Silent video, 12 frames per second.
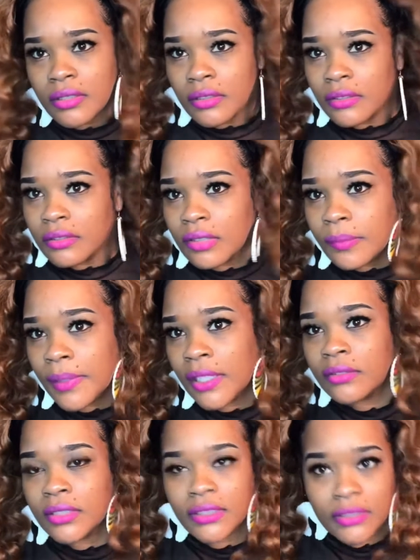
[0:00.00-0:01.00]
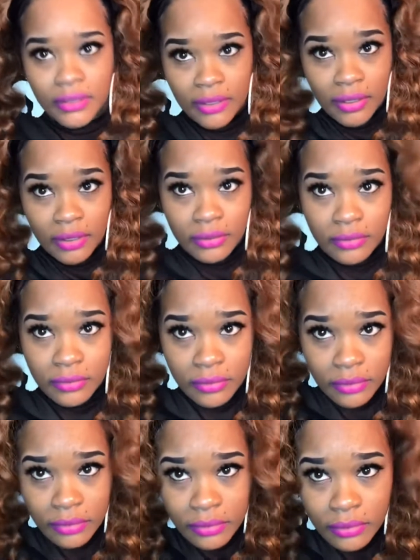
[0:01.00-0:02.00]
Don't pay no attention to that.
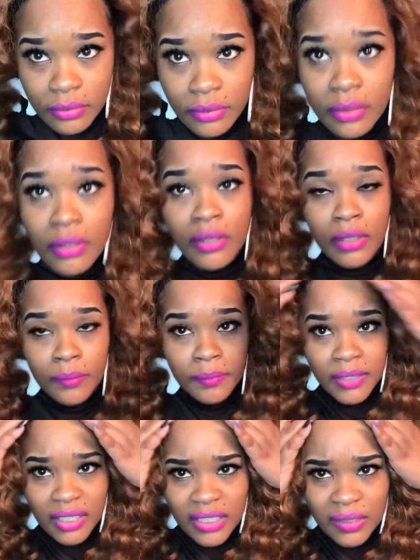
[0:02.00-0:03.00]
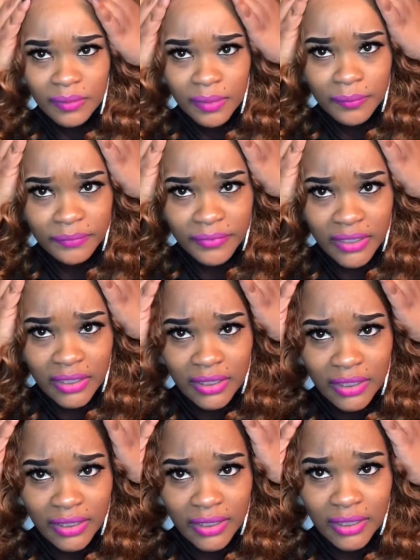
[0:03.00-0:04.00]
But I'm finna
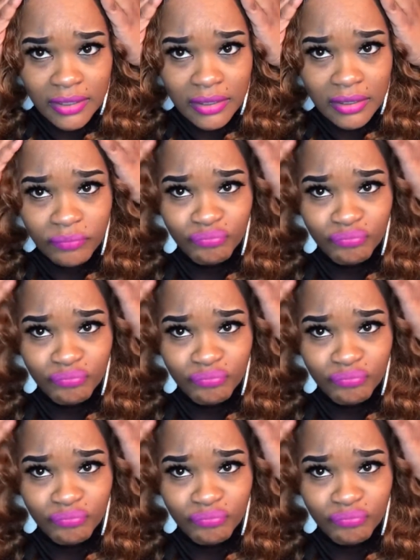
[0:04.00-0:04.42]
clean that up.